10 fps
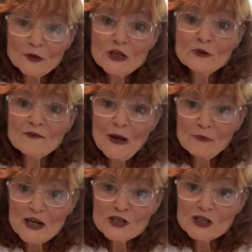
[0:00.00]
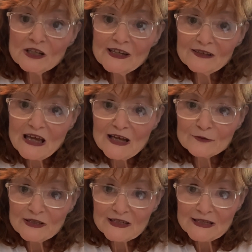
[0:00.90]
who are vibrationally aligned
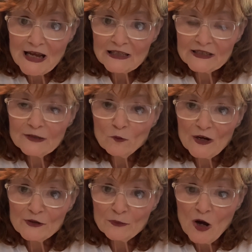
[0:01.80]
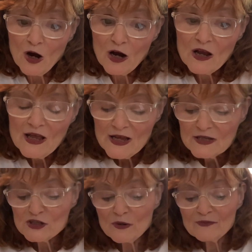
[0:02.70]
with exactly where you are.
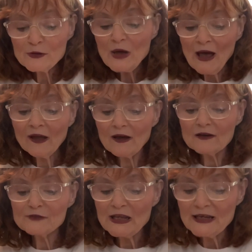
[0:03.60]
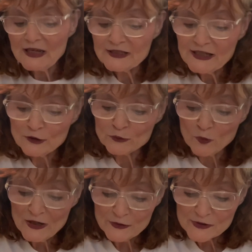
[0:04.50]
So if you have any unhealed
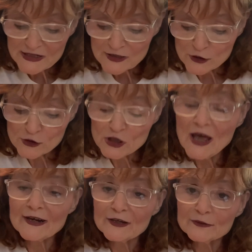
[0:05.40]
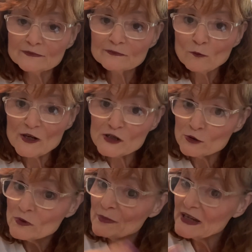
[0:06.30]
wounds in your shadow, which you
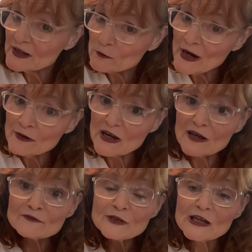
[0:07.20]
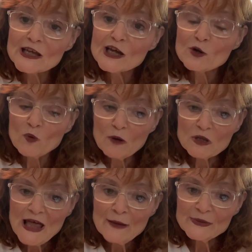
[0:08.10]
will be unaware of, what will
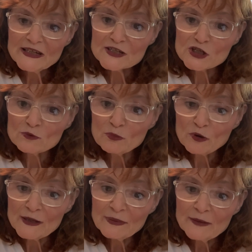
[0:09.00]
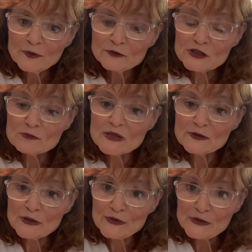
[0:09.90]
happen is you will bring people to
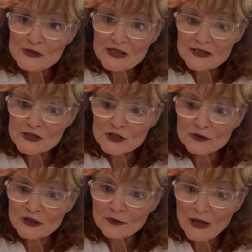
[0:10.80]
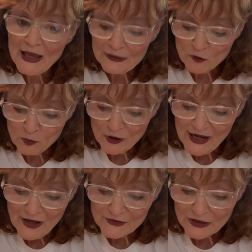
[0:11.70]
mirror those things to you, and will bring
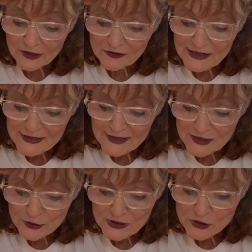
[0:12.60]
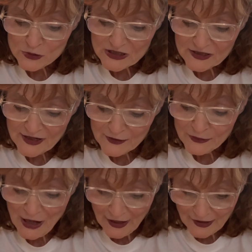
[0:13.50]
out the ugliest in you that you didn't know you
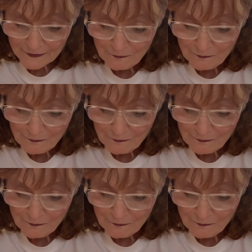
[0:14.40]
had.